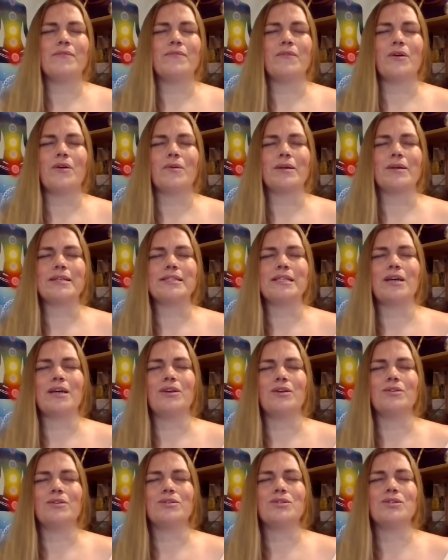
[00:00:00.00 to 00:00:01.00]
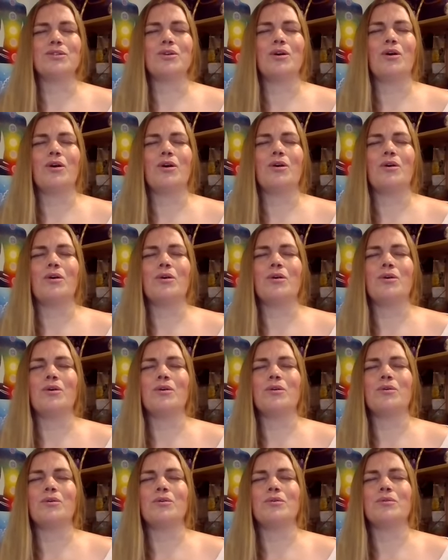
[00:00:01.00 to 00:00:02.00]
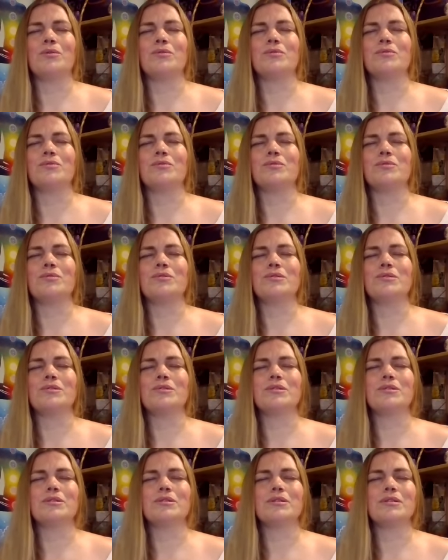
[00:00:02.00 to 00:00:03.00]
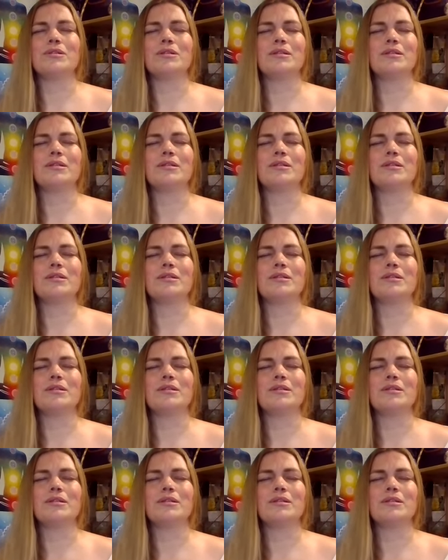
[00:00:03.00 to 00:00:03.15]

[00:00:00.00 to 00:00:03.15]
Focus on your toes